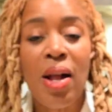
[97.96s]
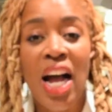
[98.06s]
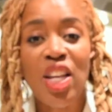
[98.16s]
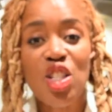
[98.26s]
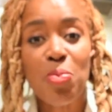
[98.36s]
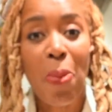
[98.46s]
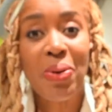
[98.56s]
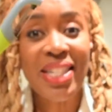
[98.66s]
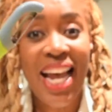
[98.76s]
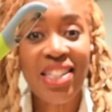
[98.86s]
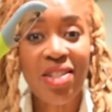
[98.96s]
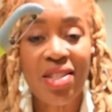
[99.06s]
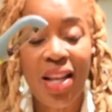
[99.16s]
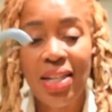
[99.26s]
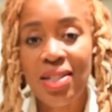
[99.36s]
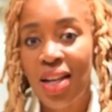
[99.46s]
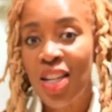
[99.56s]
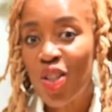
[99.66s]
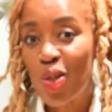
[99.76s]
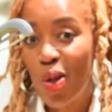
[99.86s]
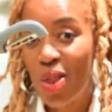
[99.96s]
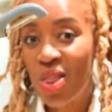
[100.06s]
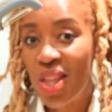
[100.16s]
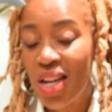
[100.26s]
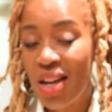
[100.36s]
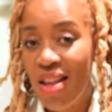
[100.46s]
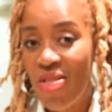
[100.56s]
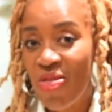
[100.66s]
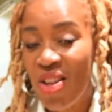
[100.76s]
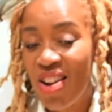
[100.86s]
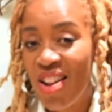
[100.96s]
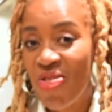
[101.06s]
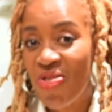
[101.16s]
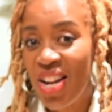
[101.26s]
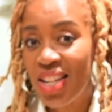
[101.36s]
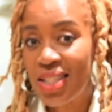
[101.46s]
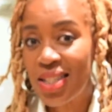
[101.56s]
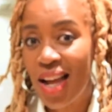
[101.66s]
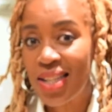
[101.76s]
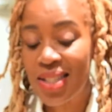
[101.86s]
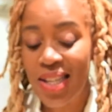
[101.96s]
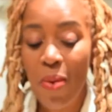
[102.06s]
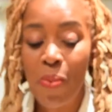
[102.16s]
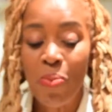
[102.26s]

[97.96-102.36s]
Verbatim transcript: I used my potato slicer to thinly, thinly, thinly slice it.